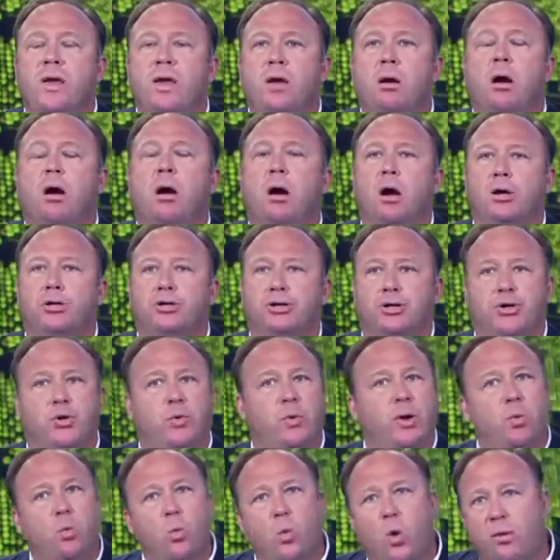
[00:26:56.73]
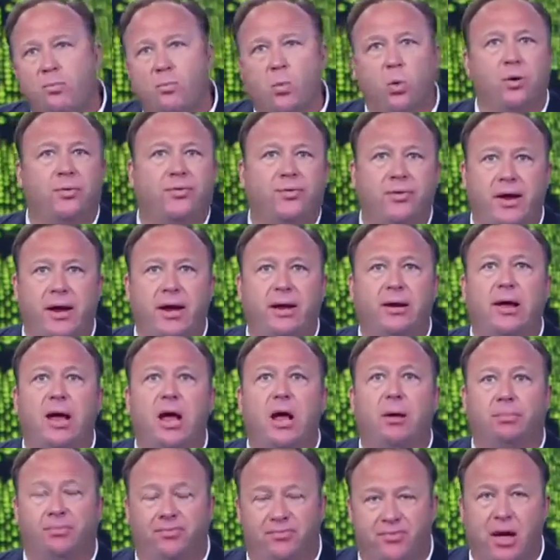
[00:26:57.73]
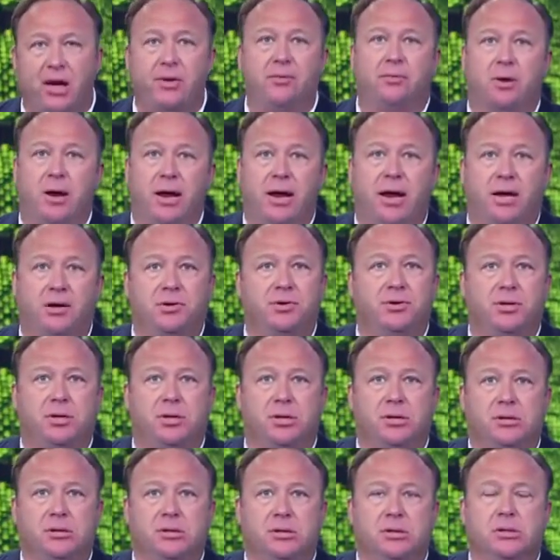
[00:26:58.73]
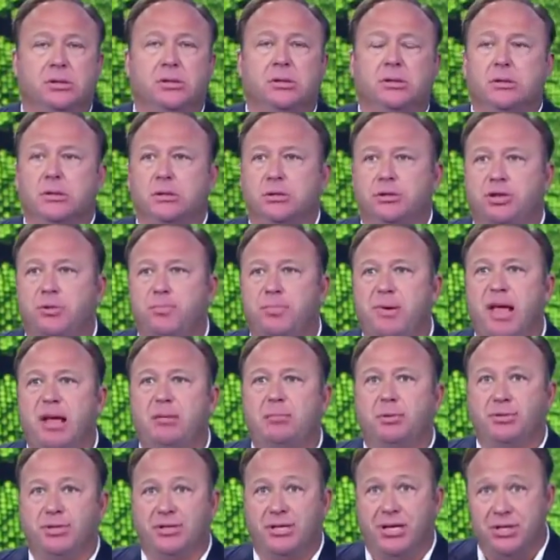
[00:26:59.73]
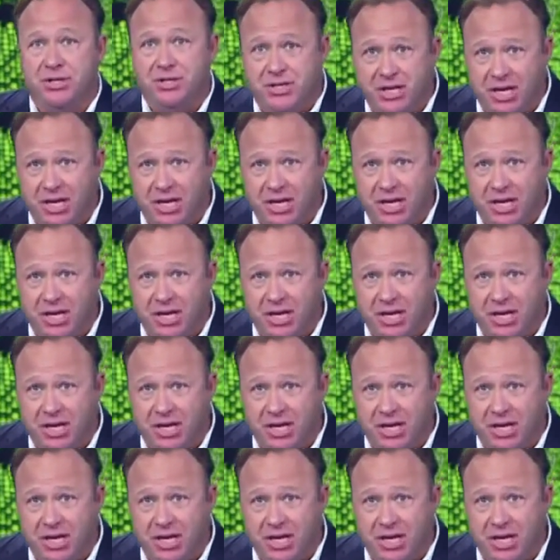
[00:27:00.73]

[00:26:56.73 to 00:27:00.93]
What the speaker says: we are just doing one more thing to help fundraise to be able to